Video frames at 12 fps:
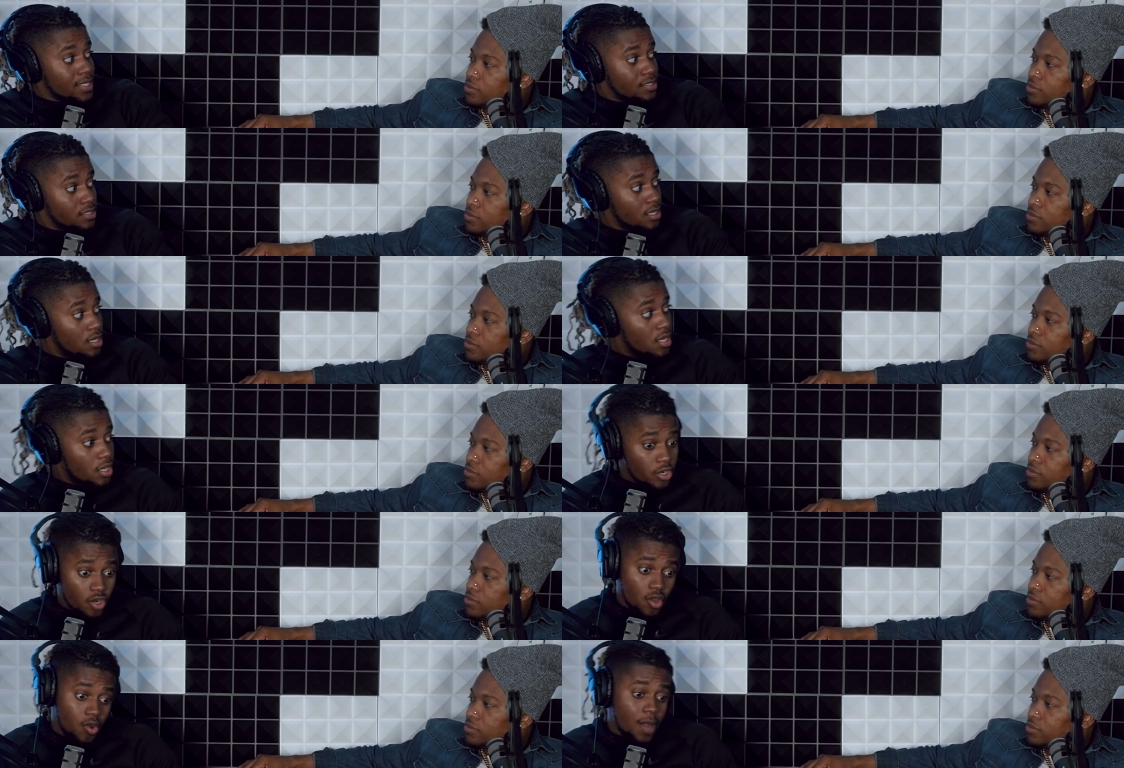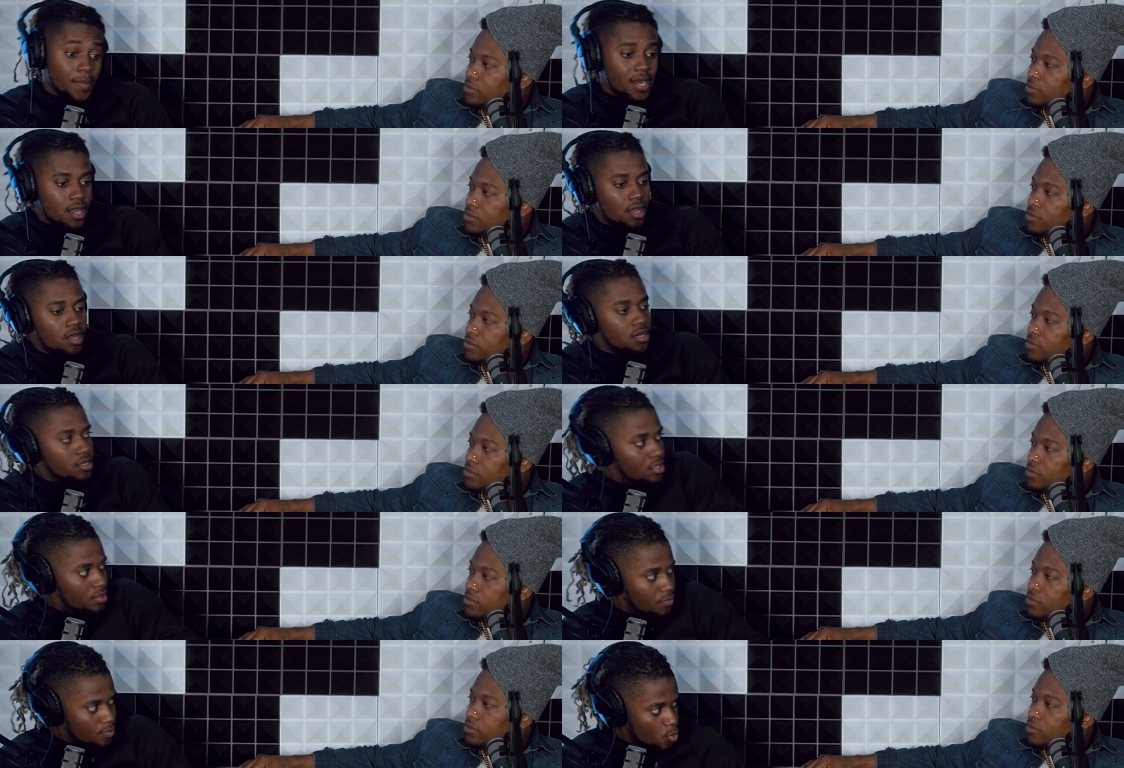Speaker 1: X? No, I'm another
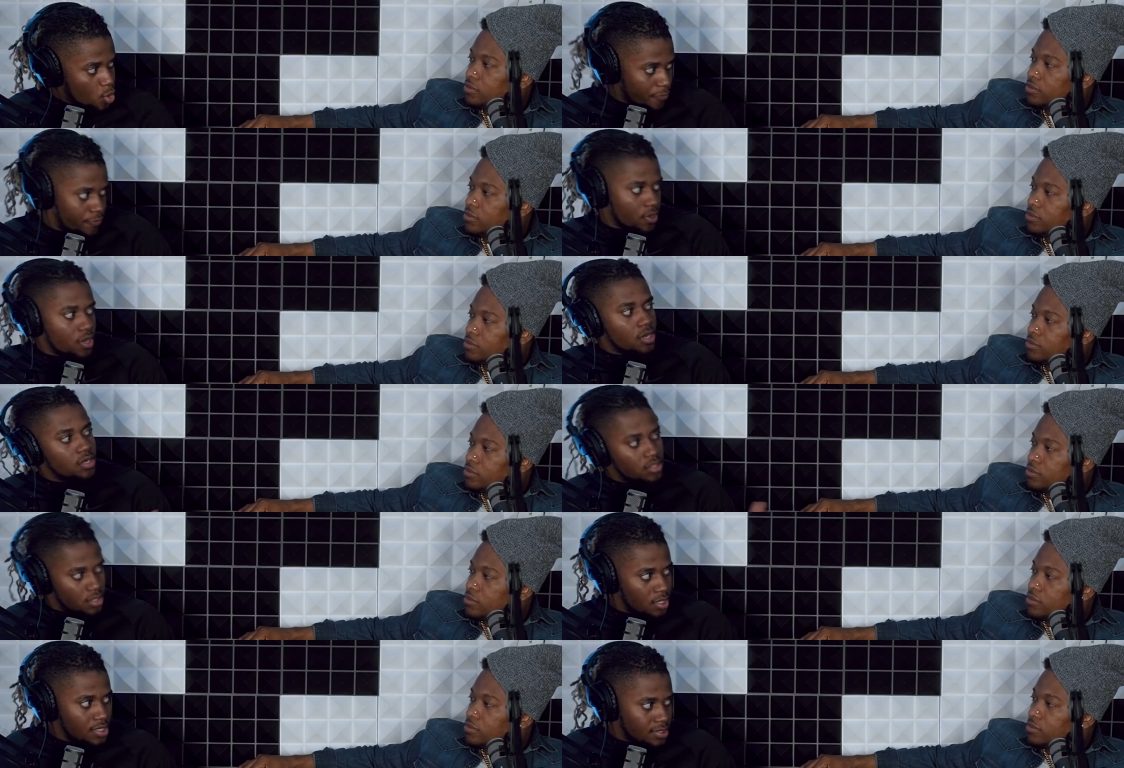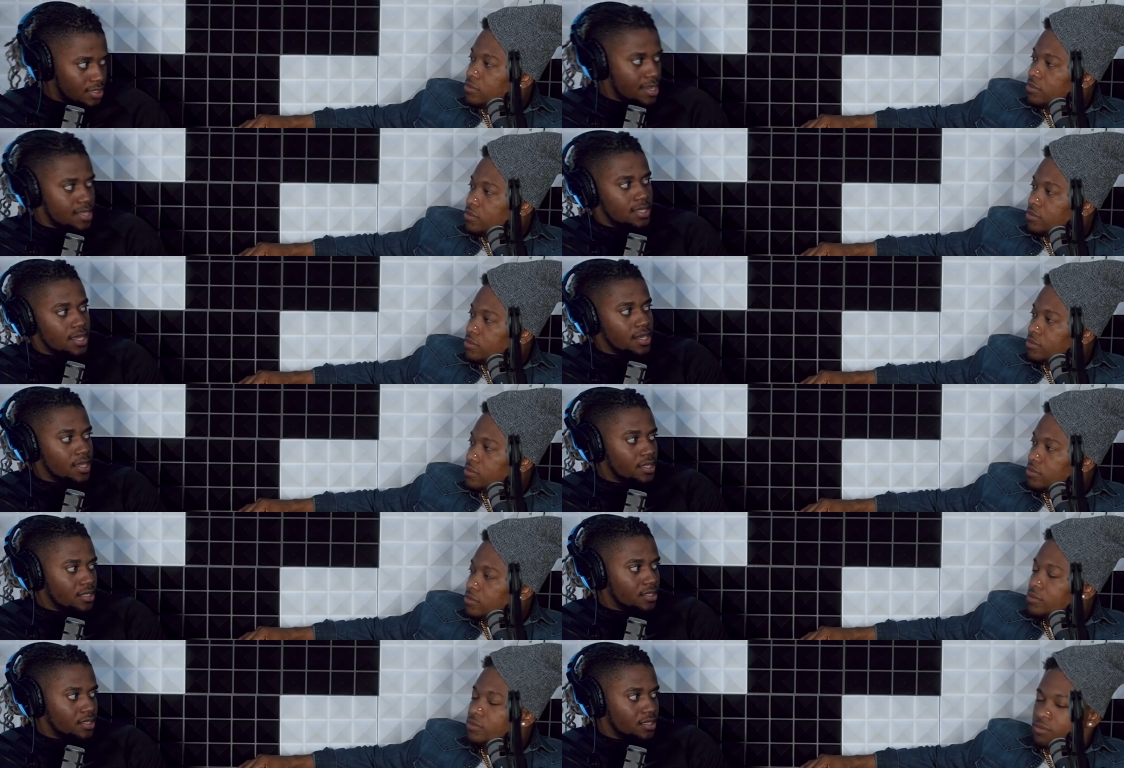more for girl. You know, listen to that song there.
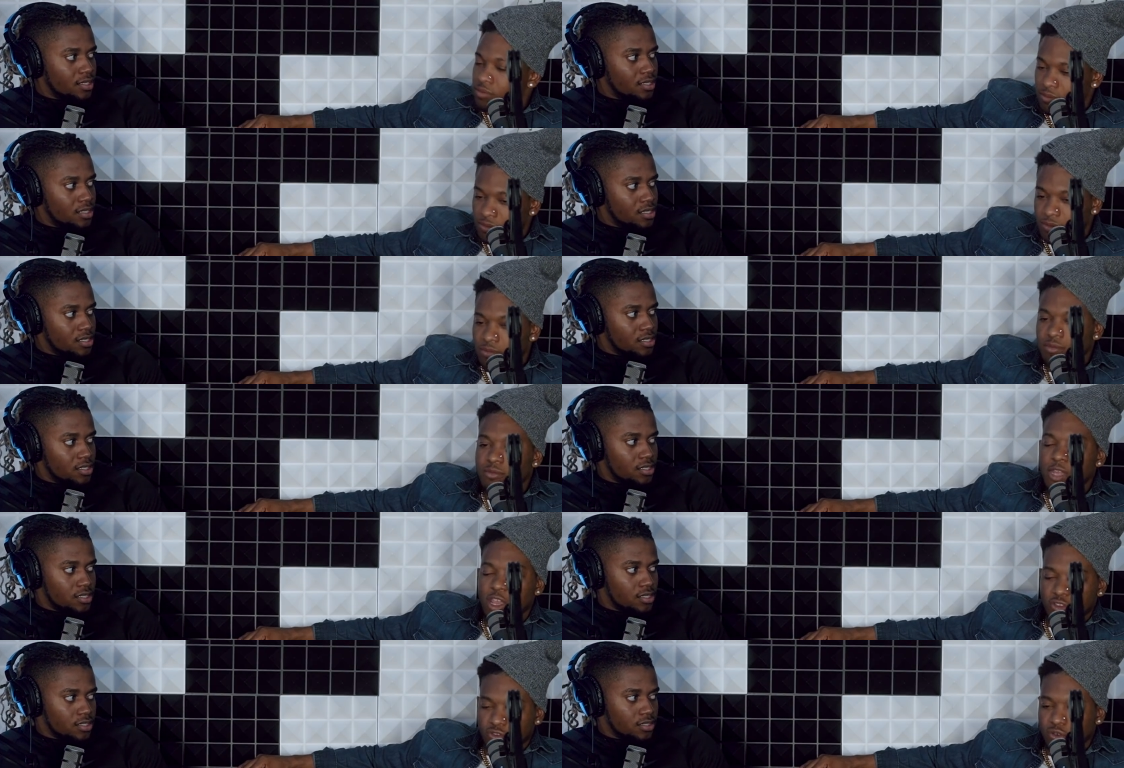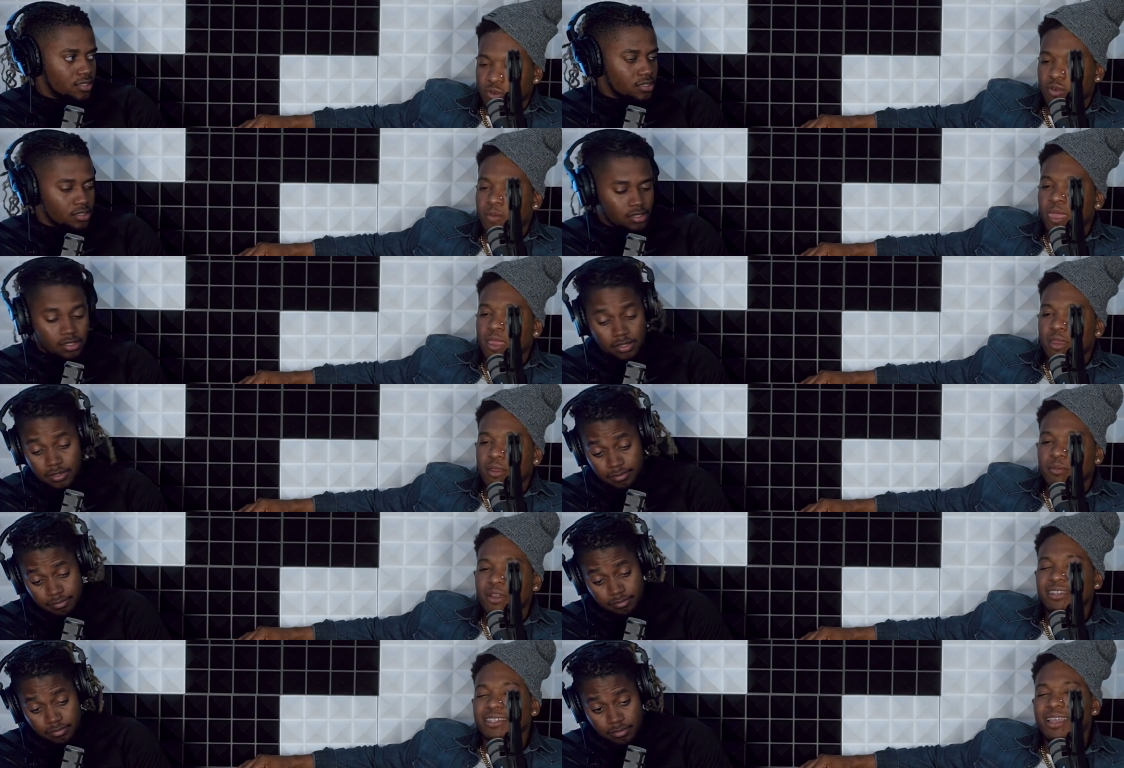That's true. So,
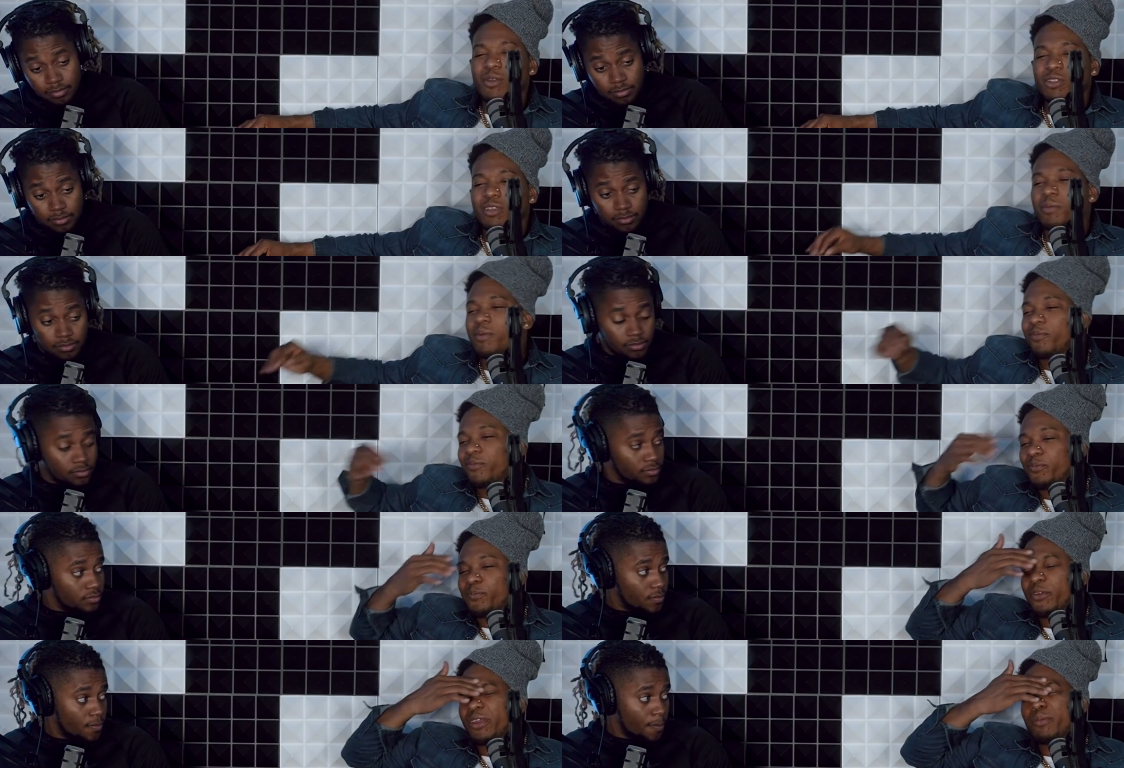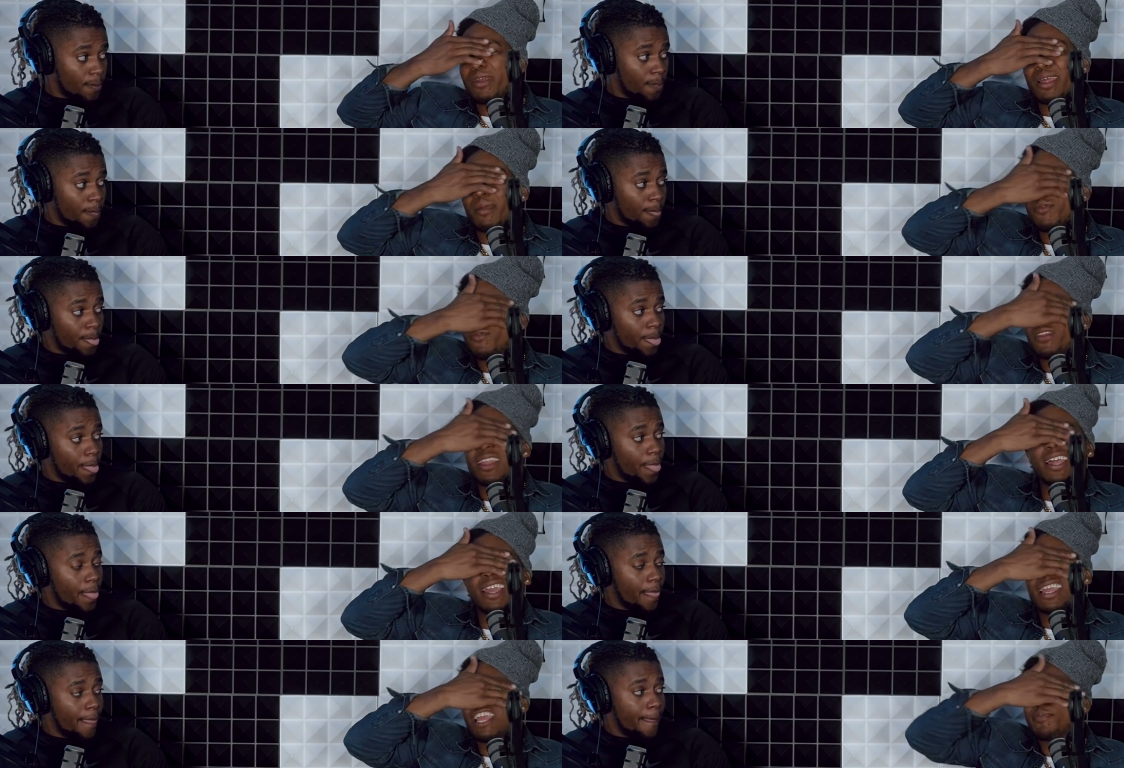
Speaker 2: but you see, it's a free brother. I feel
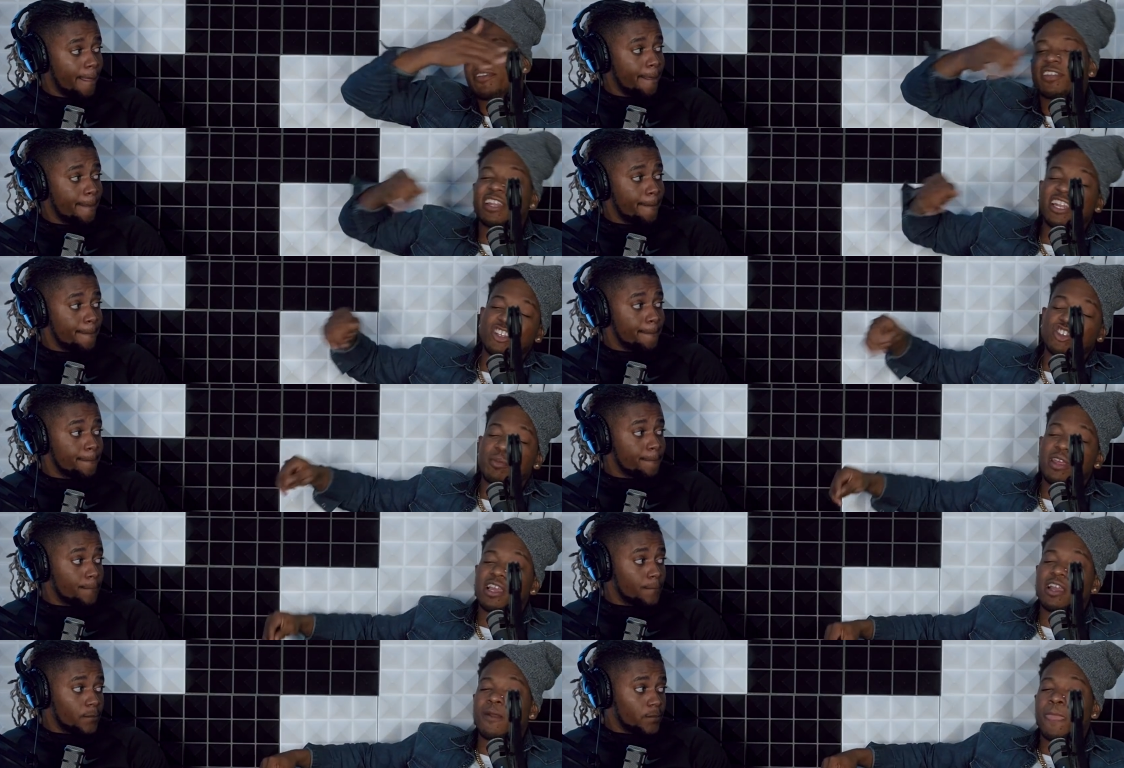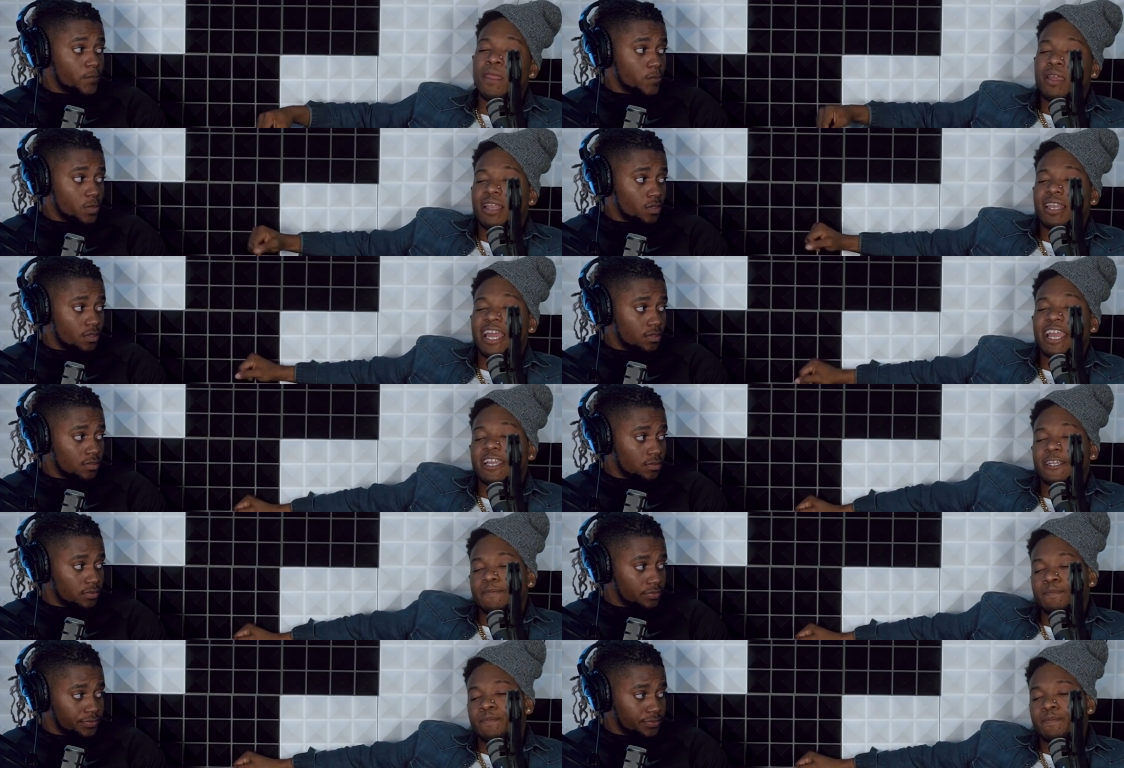like, especially in Jamaica, like